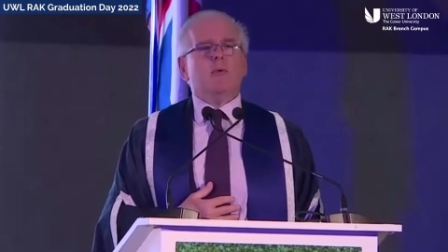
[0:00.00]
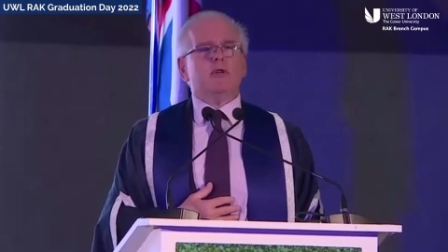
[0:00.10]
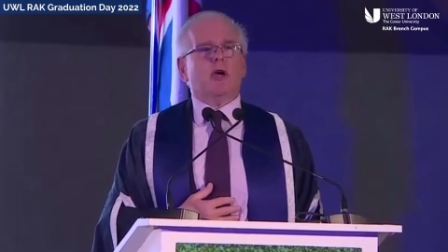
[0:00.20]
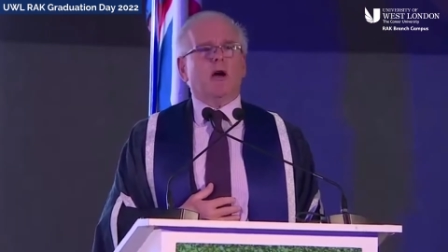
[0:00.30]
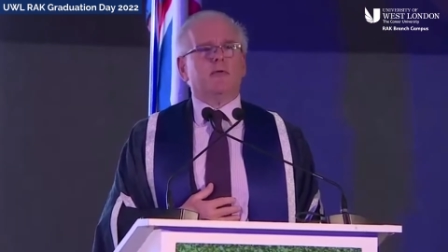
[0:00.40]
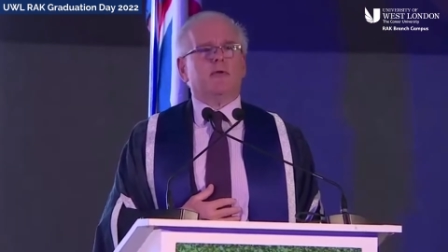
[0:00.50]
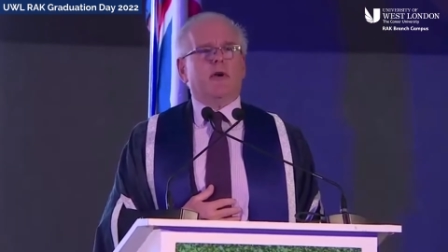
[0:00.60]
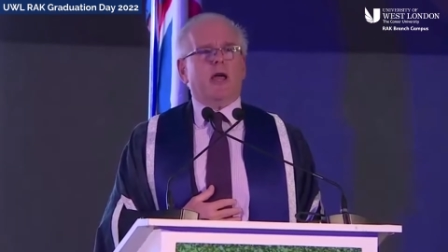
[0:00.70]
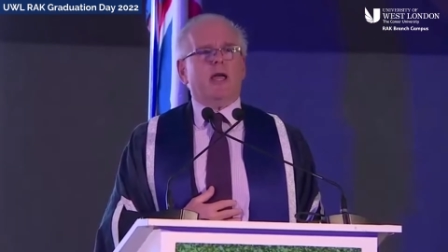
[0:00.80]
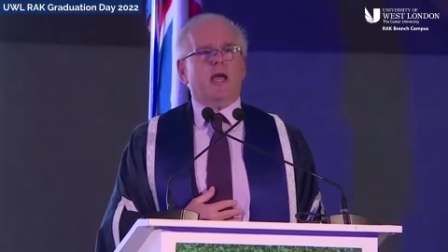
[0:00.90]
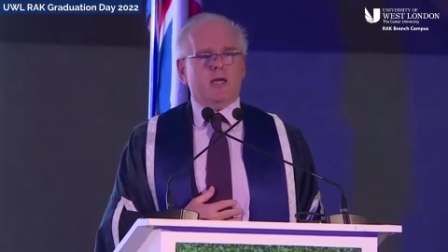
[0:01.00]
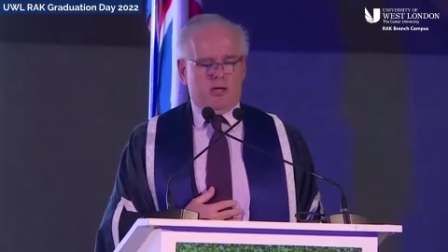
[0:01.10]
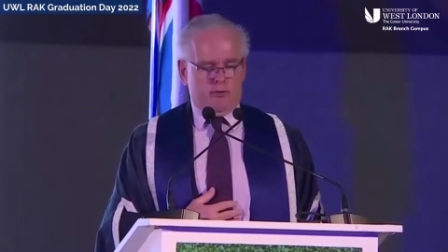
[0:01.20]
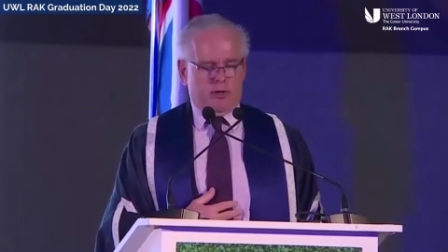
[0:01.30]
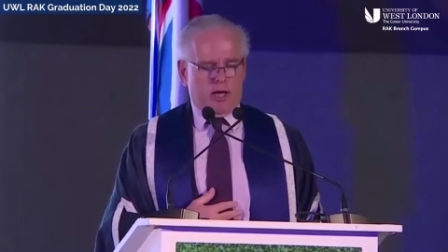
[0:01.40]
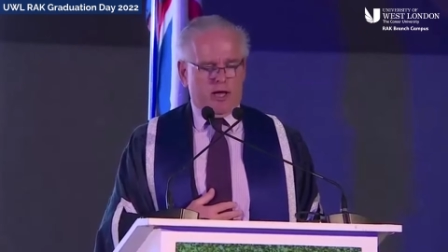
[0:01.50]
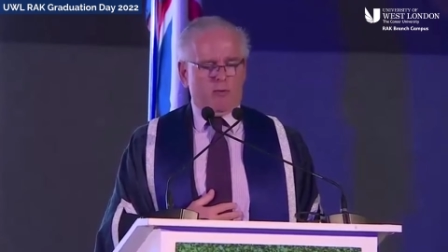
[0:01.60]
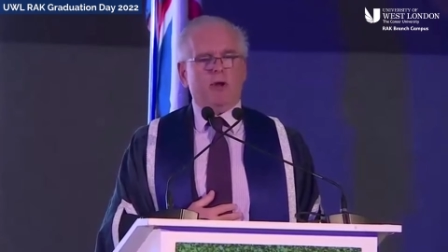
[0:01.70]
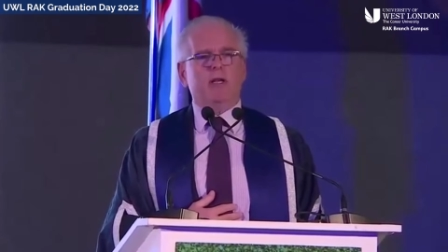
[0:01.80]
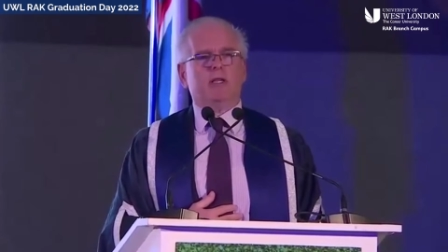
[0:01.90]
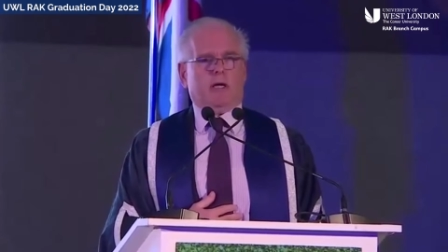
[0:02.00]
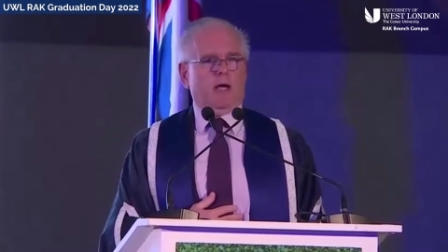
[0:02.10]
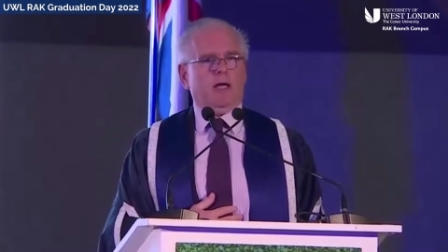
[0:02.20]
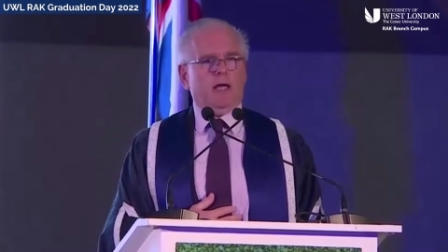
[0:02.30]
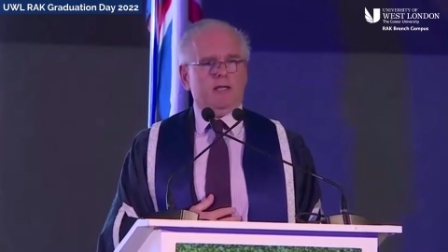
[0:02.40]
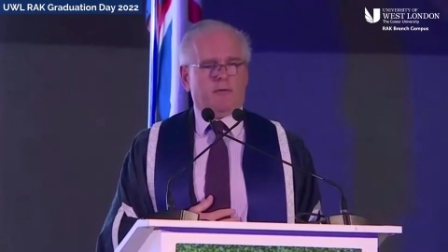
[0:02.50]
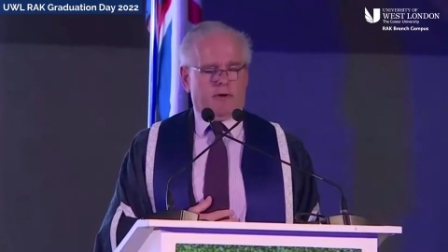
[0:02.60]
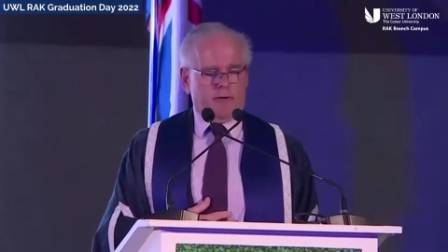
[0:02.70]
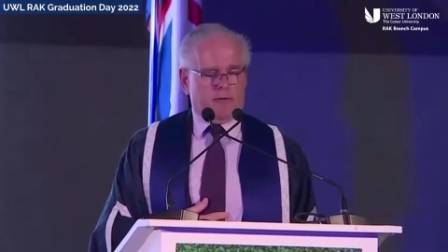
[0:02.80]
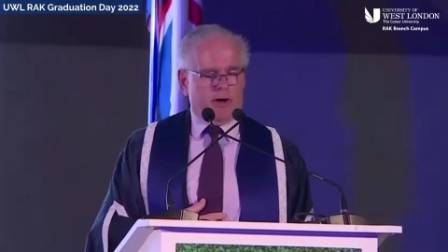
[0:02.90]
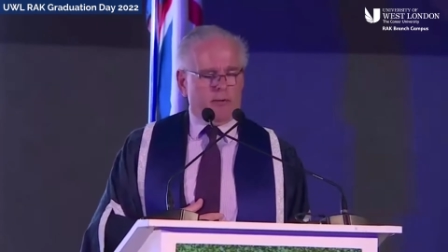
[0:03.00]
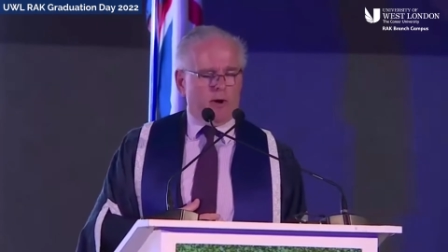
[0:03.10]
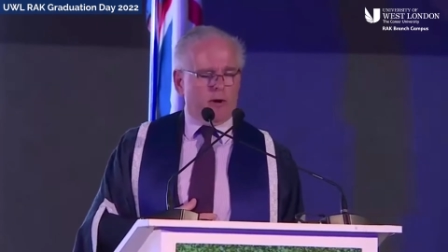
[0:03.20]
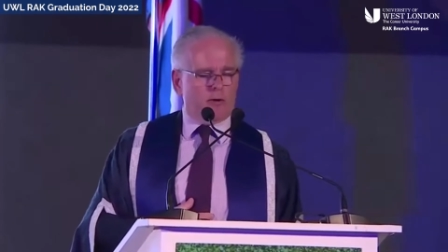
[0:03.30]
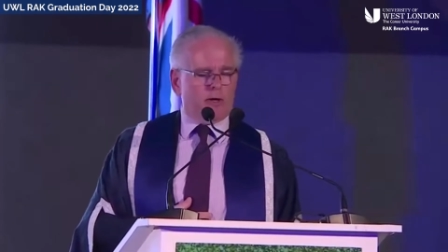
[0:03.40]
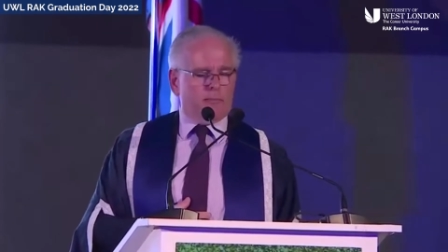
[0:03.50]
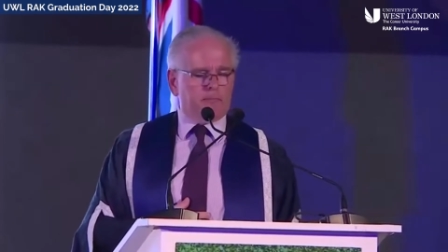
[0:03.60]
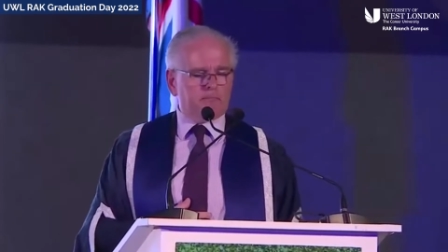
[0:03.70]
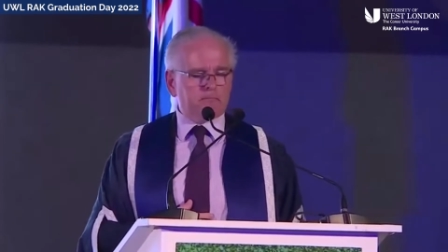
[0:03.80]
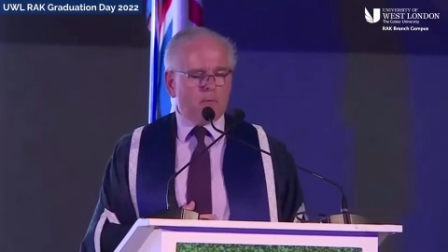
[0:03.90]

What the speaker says: which after a UK winter is very, very welcome.